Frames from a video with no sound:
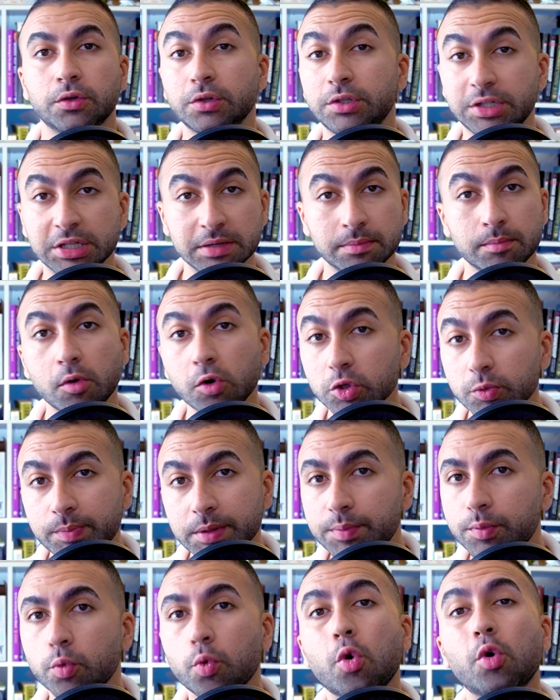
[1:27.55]
You see, most
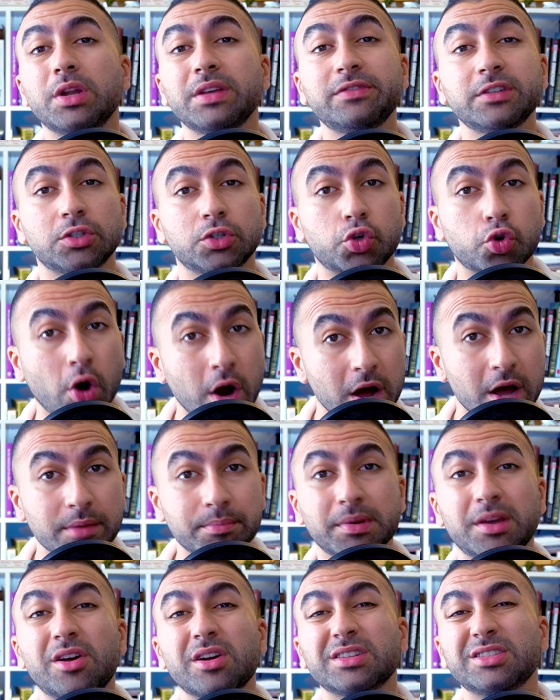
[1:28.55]
people won't even try
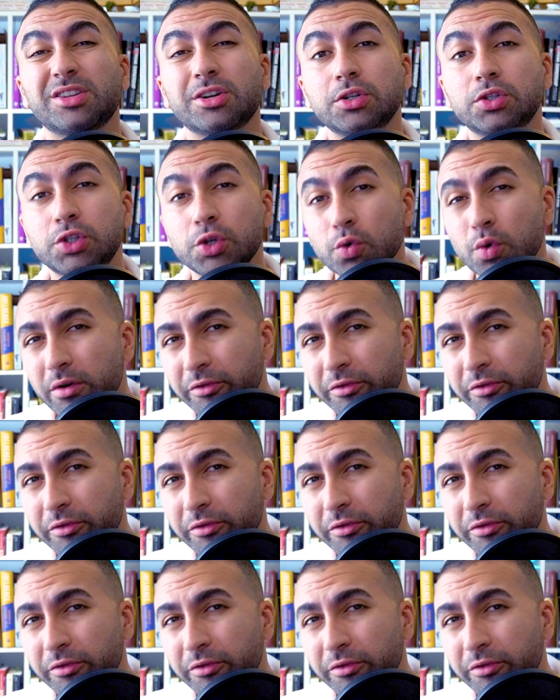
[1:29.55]
because they're too